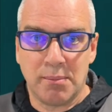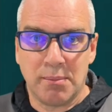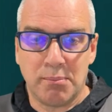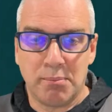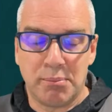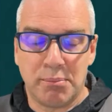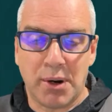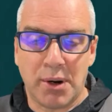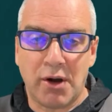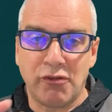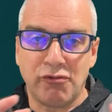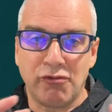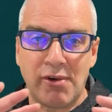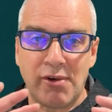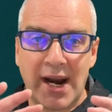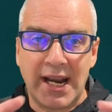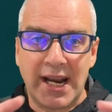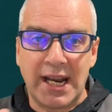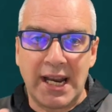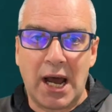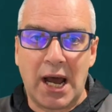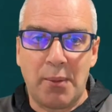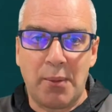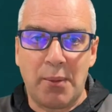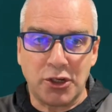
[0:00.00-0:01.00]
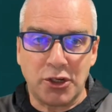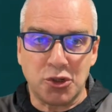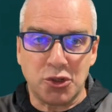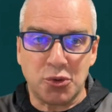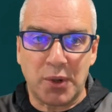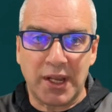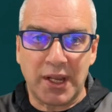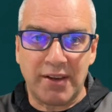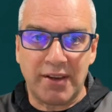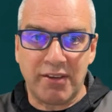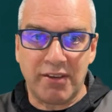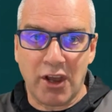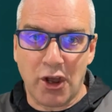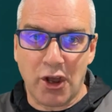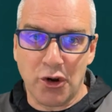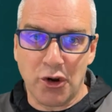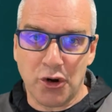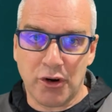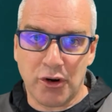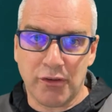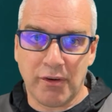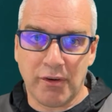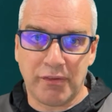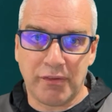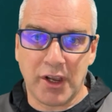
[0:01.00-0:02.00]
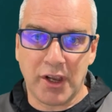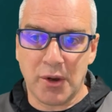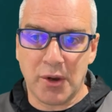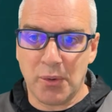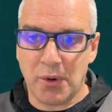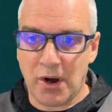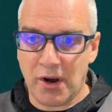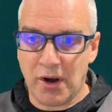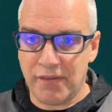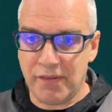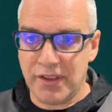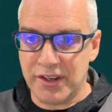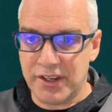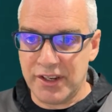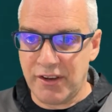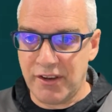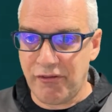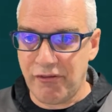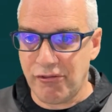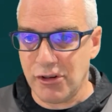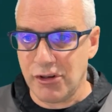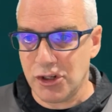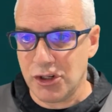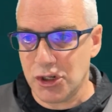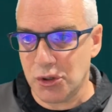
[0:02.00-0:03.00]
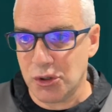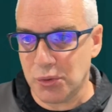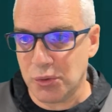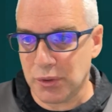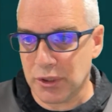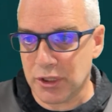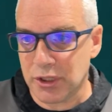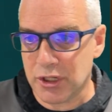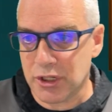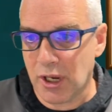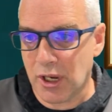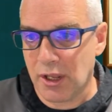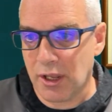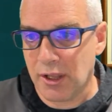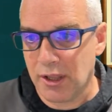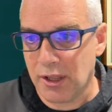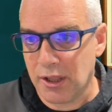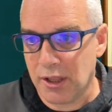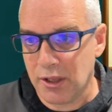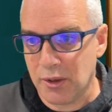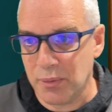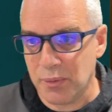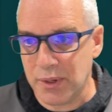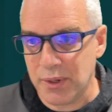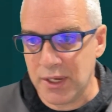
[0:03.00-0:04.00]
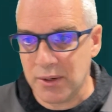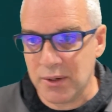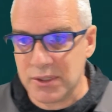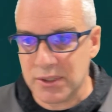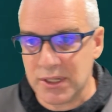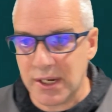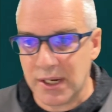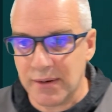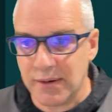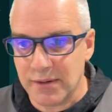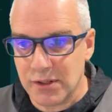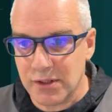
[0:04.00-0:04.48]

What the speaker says: But right now, I just want to give you an overview of the different tools that we're using.